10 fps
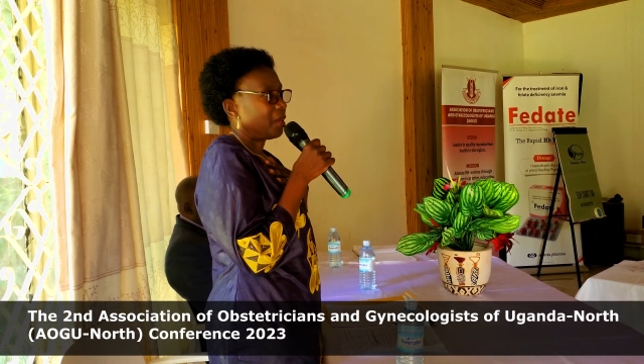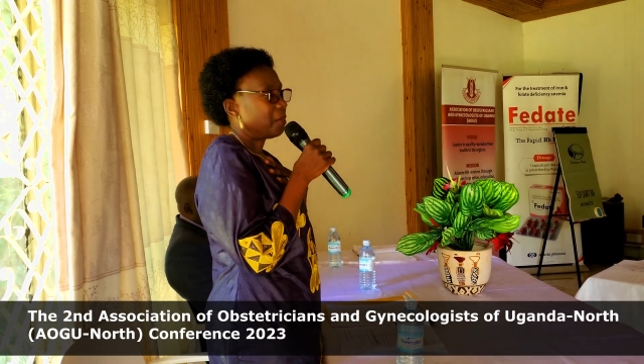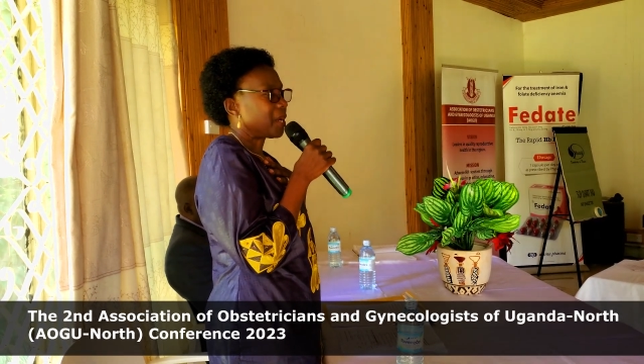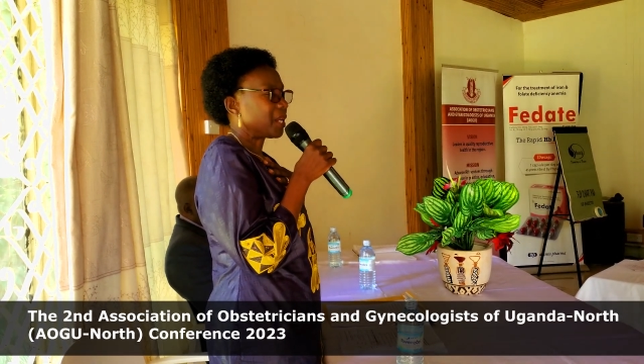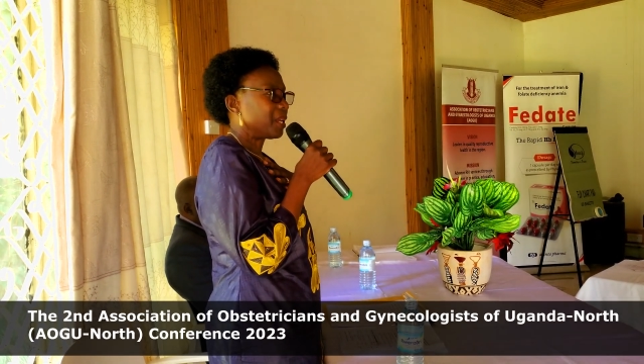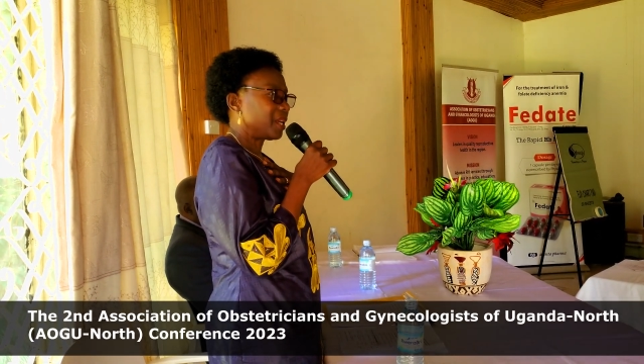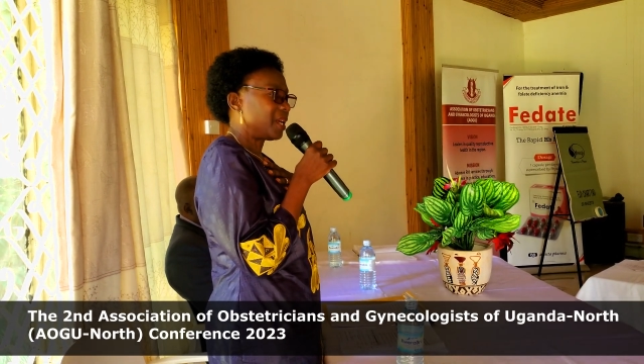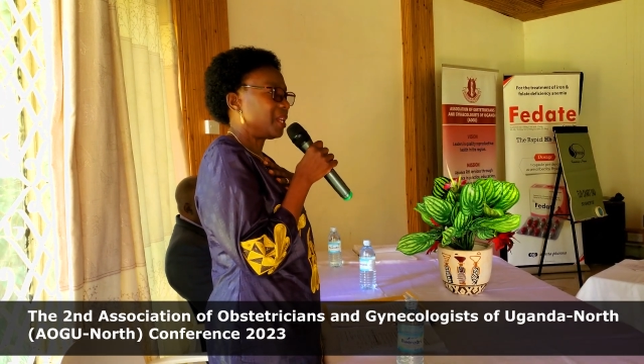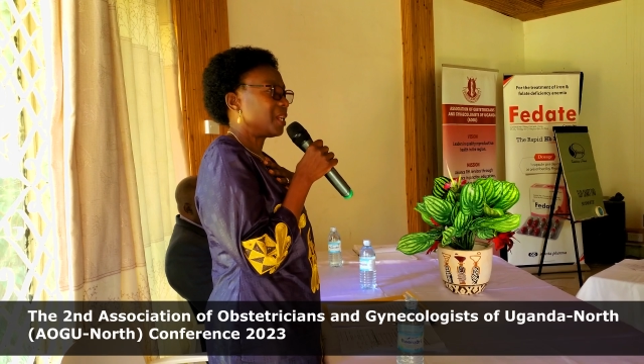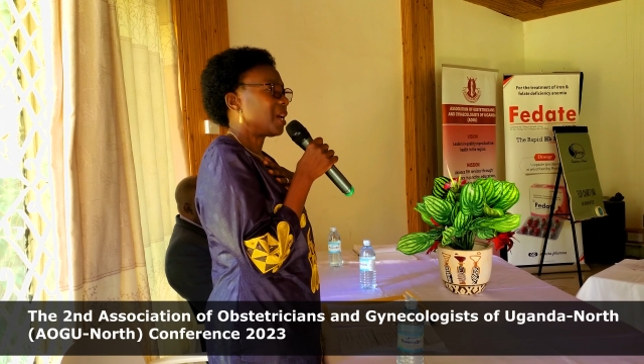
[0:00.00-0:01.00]
But
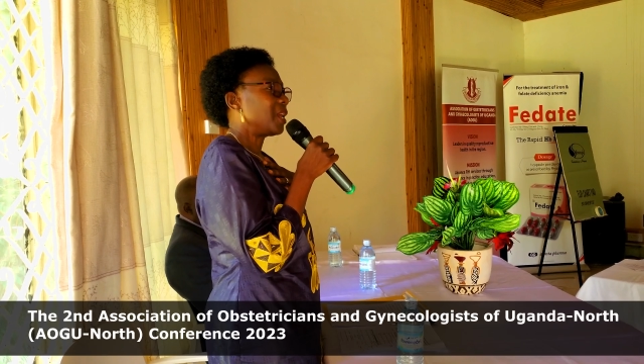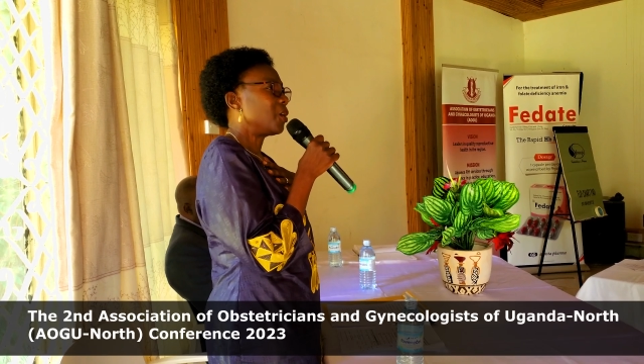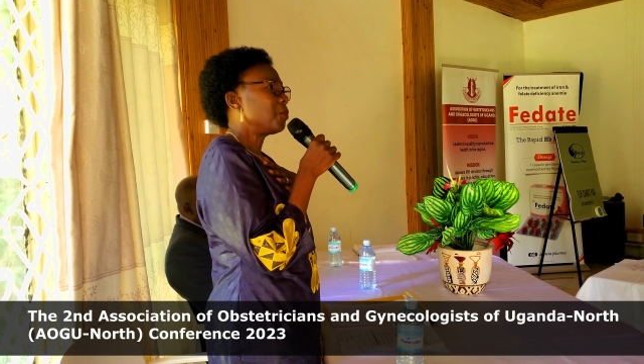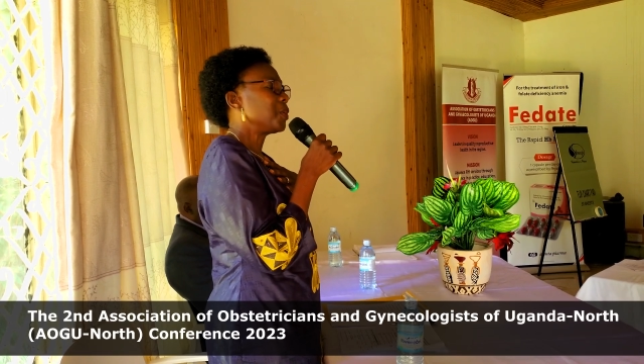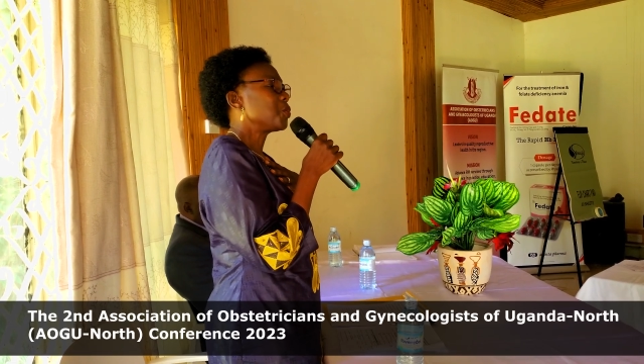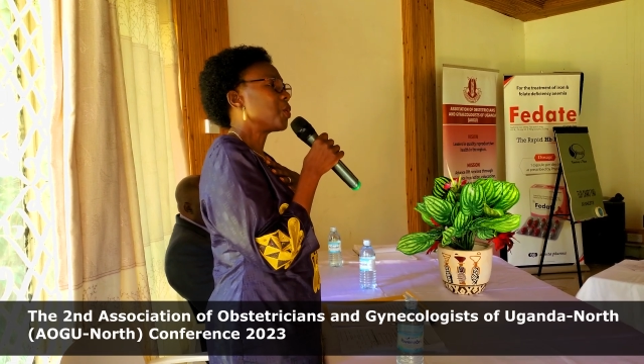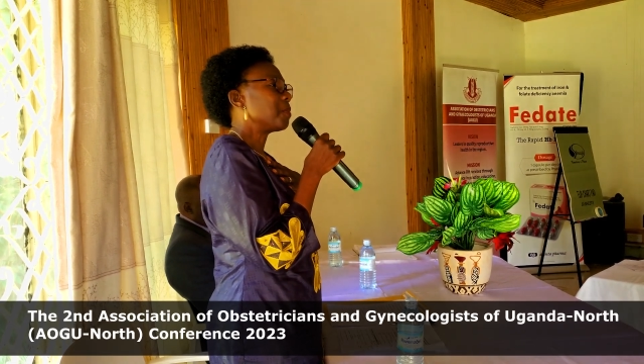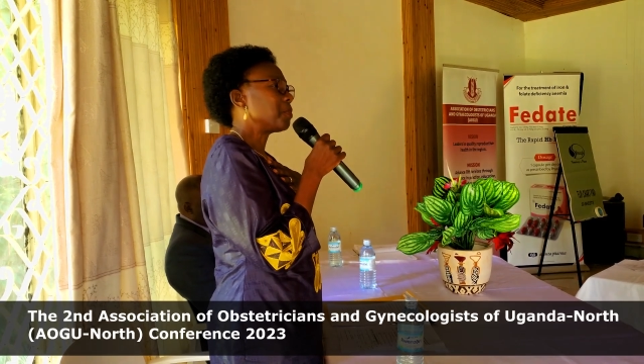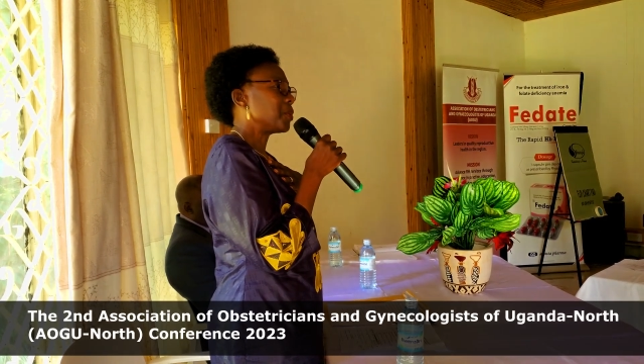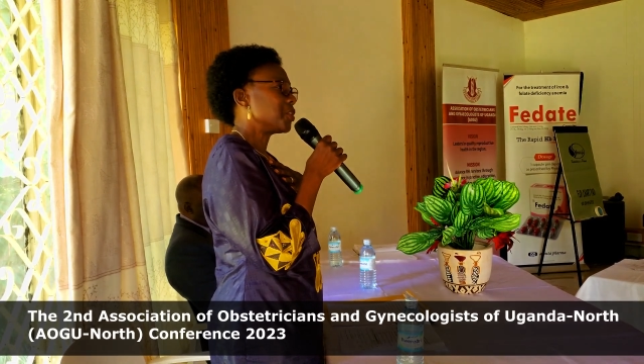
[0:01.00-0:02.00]
again, allow me to
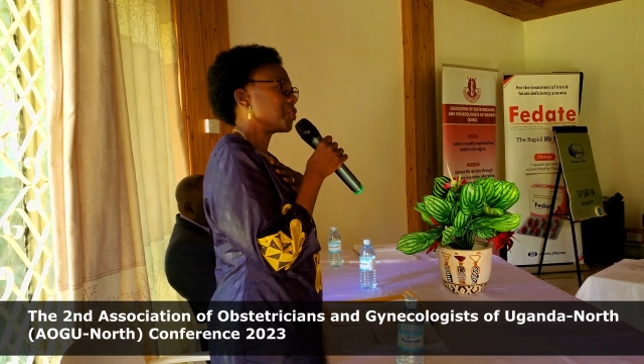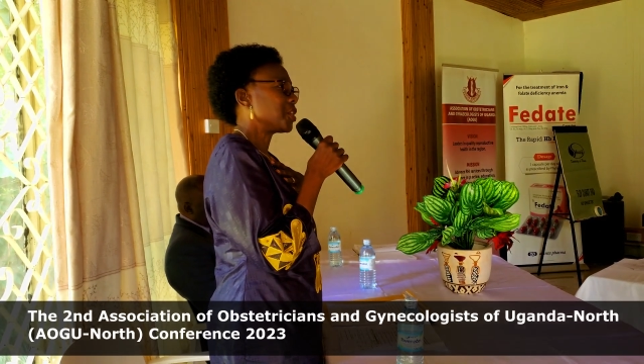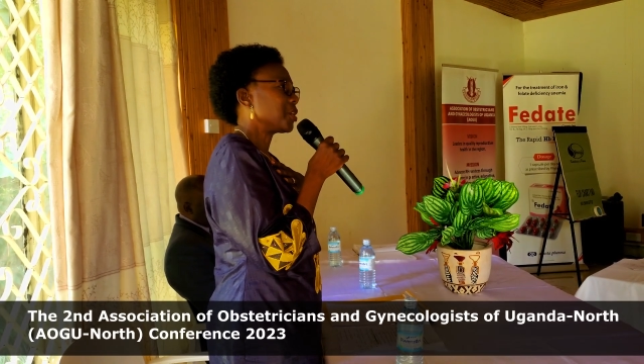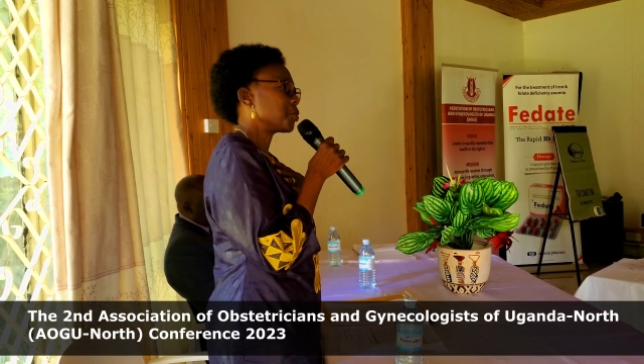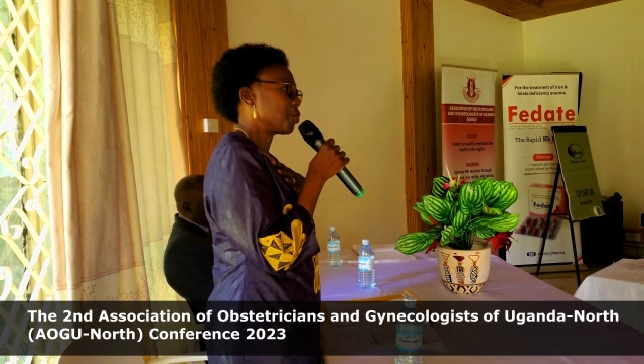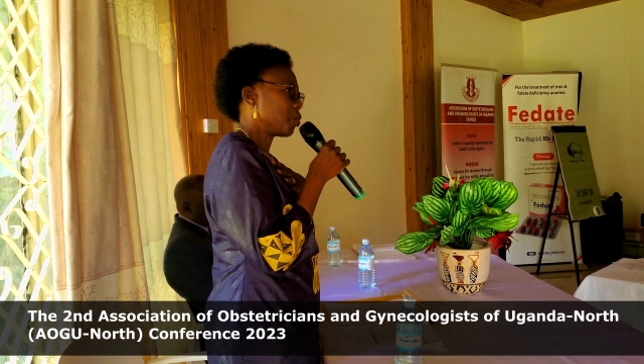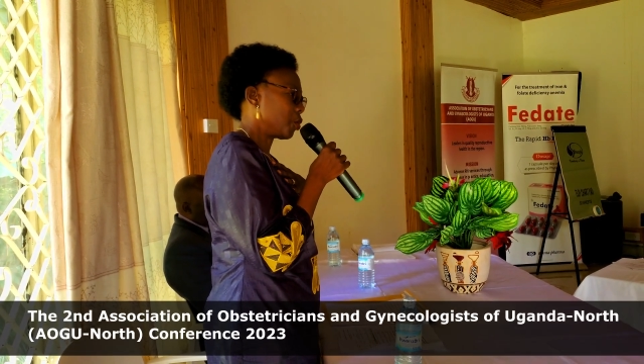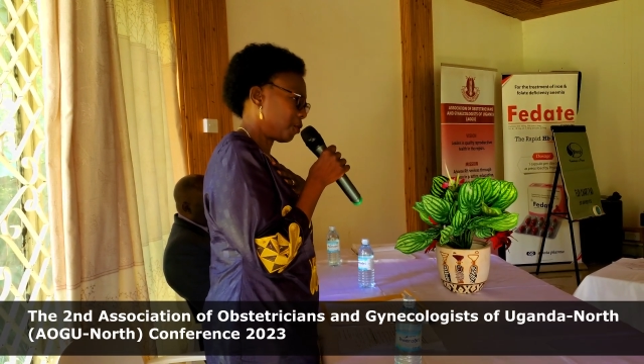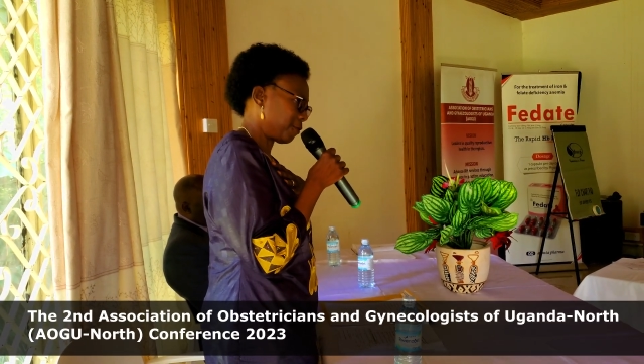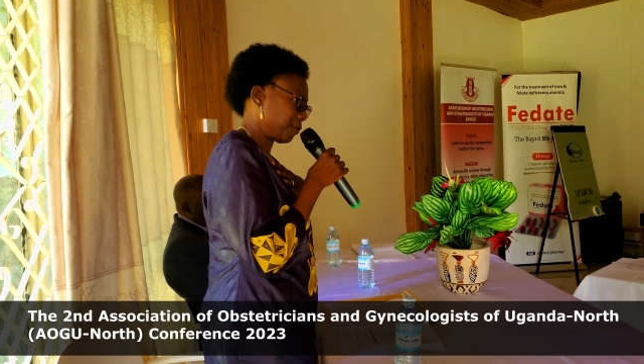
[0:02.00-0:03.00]
appreciate all
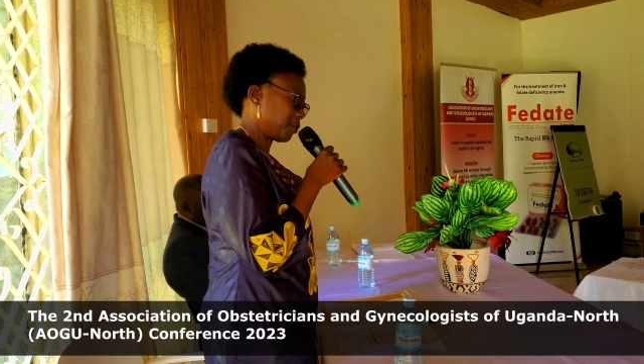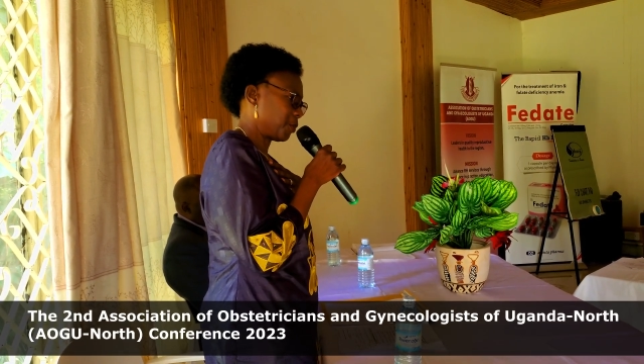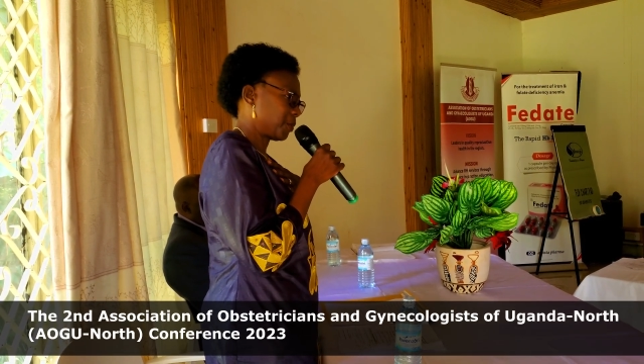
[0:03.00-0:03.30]
of you,